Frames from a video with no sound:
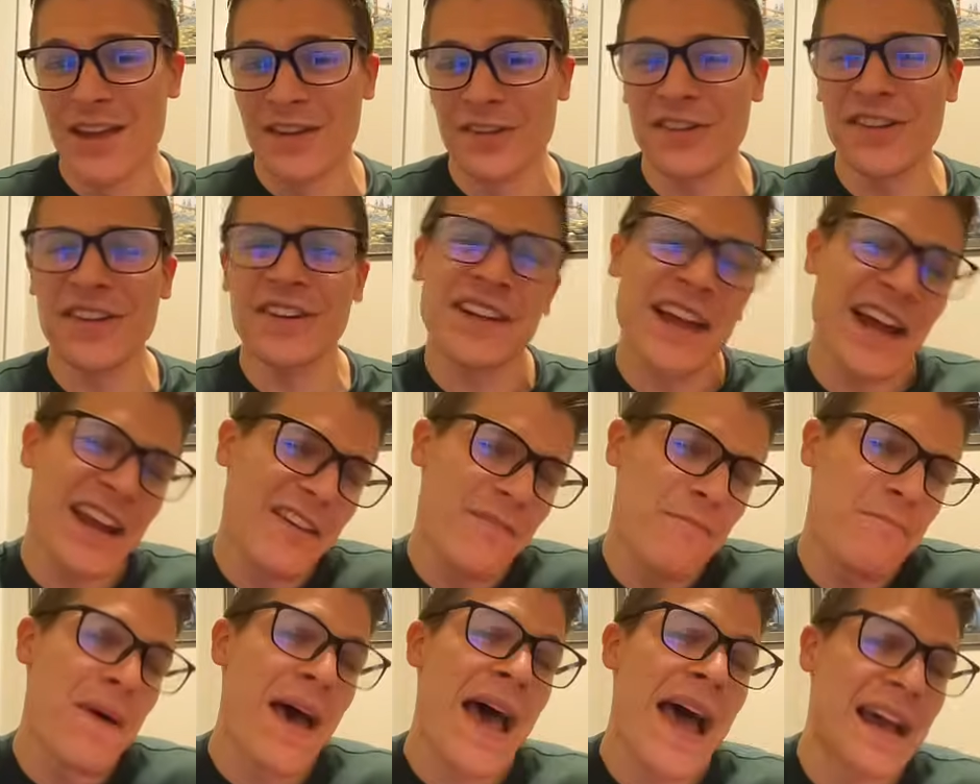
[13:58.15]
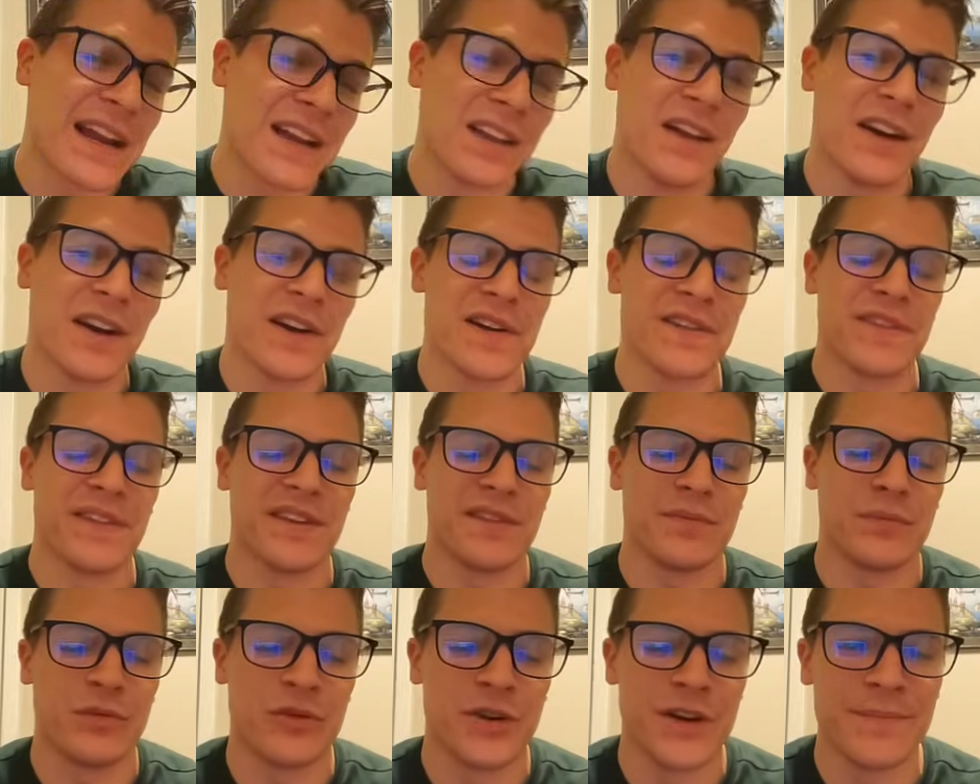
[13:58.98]
So it's just kind of bad luck on
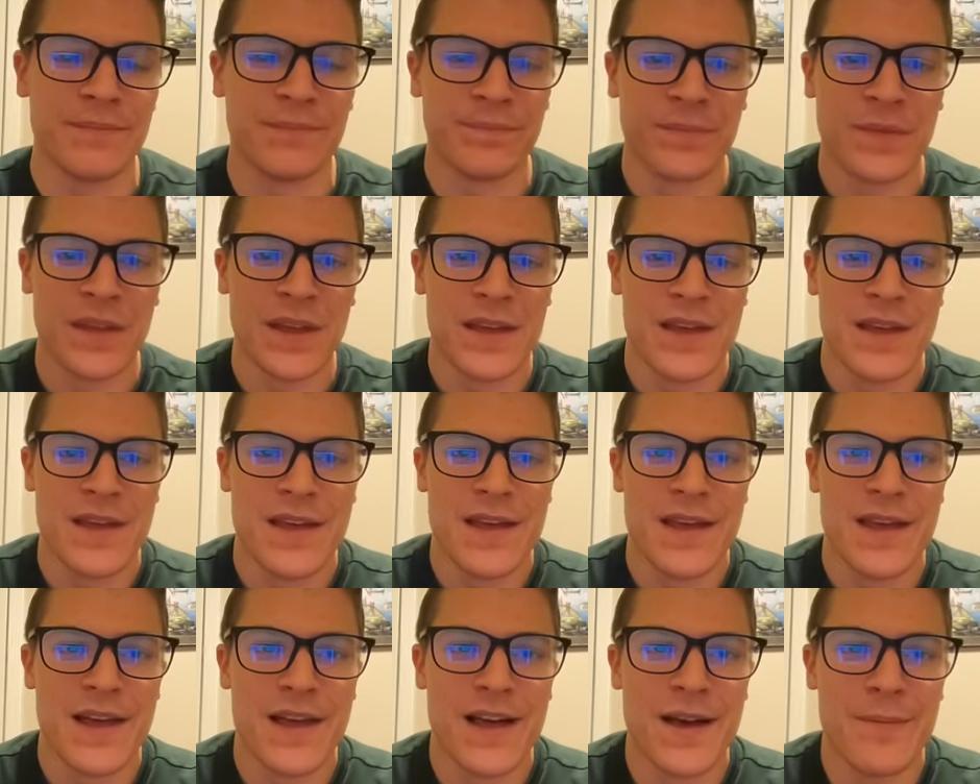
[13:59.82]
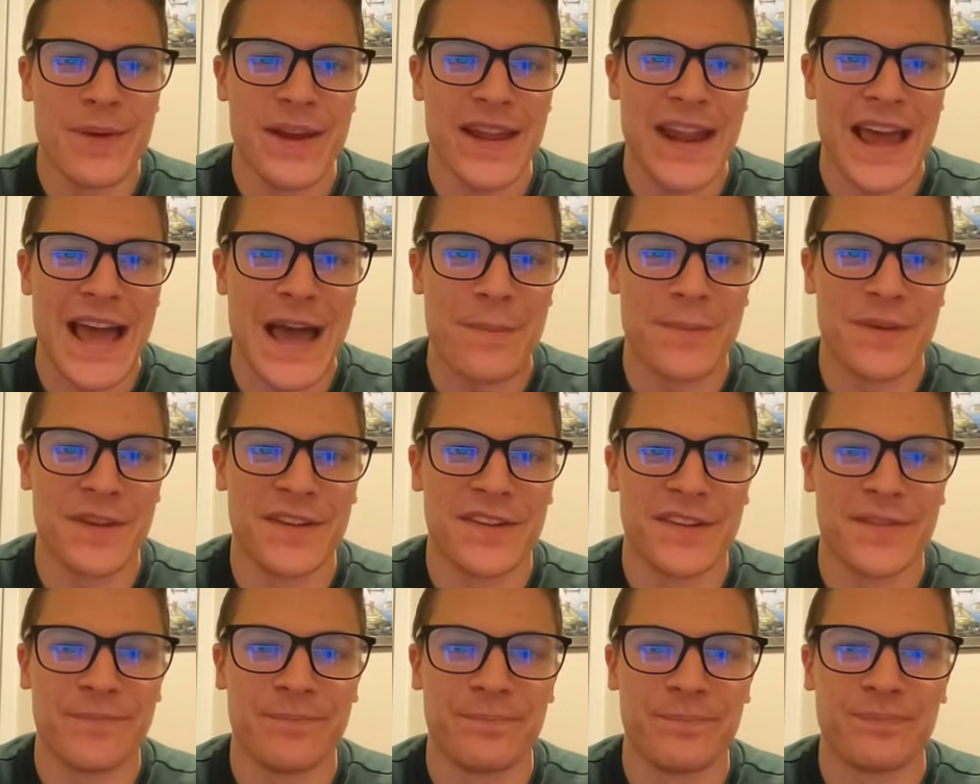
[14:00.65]
this point. But it
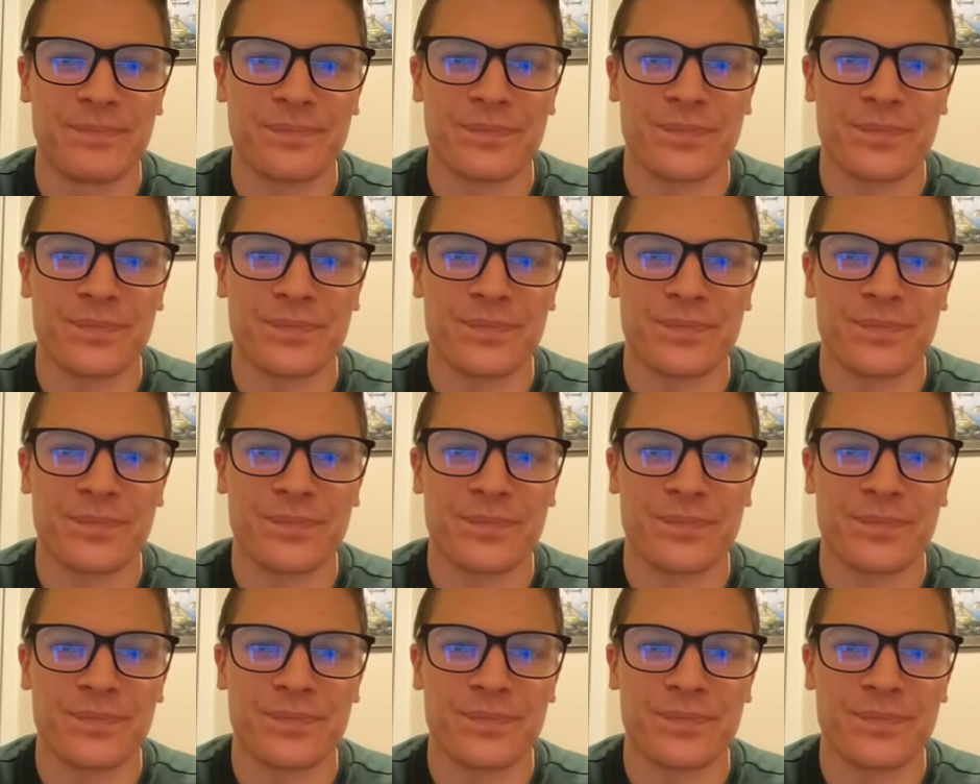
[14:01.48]
happens.